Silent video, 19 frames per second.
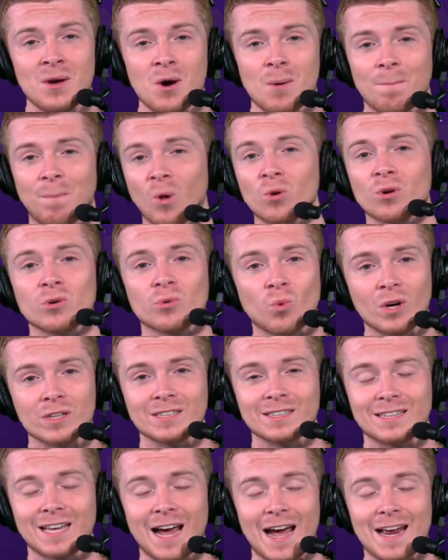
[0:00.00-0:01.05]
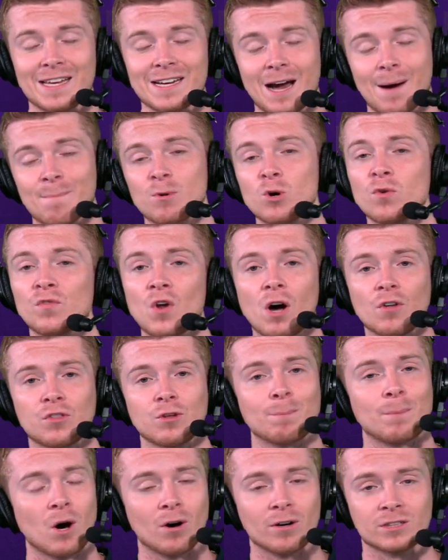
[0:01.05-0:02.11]
Bullard wasn't that. He got moved off the
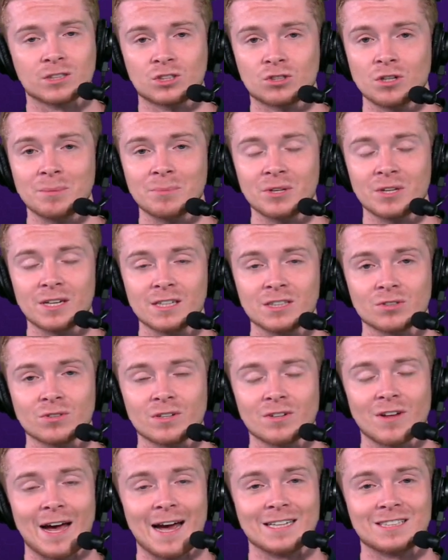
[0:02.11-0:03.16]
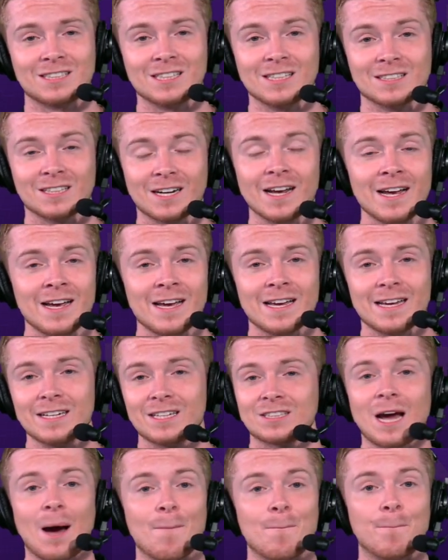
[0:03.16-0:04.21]
ball extremely easily last season. He
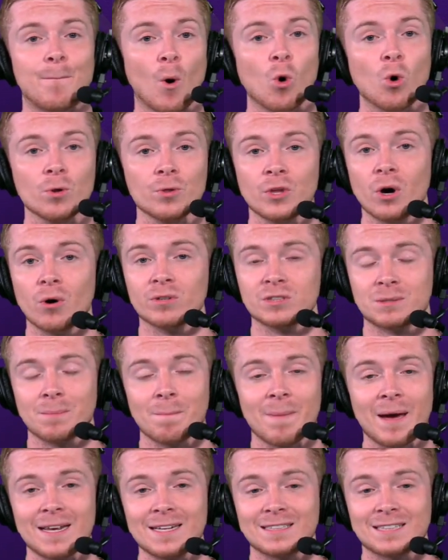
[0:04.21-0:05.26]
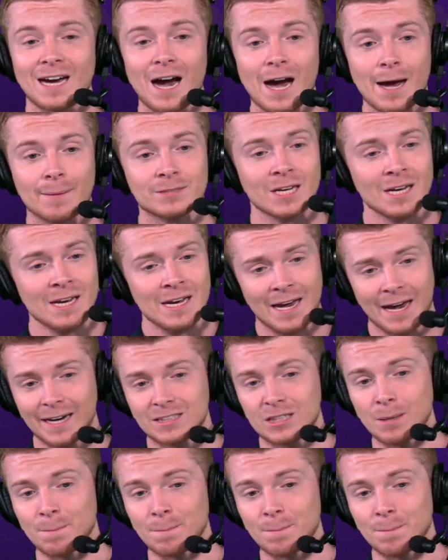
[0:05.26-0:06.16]
just got bulldozed many times. Actually,